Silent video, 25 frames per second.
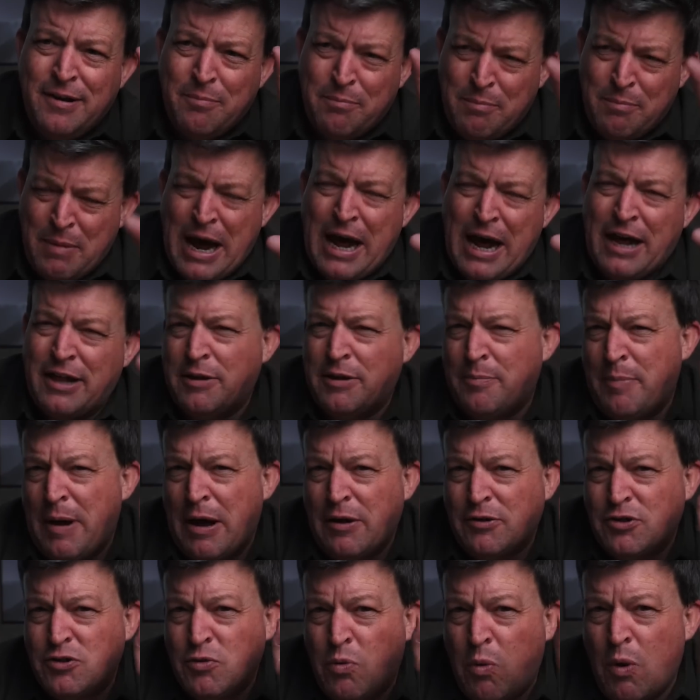math,
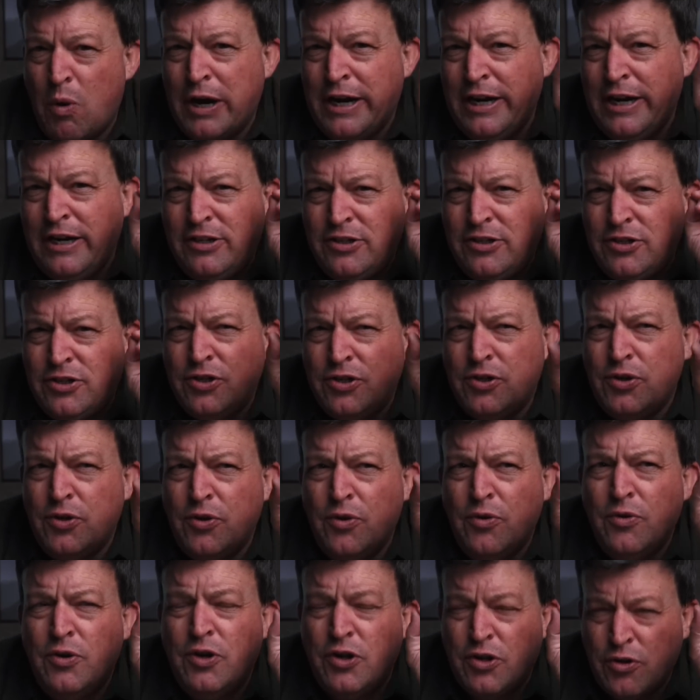about
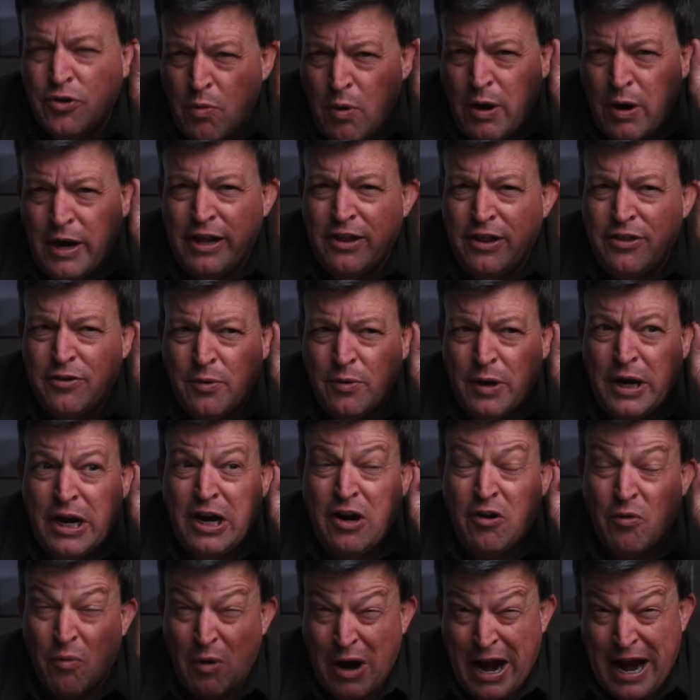22 to 23
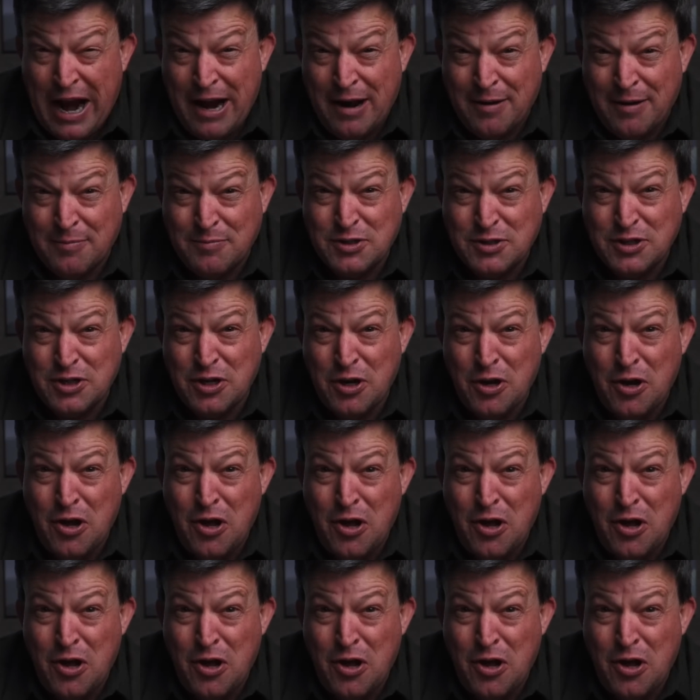grams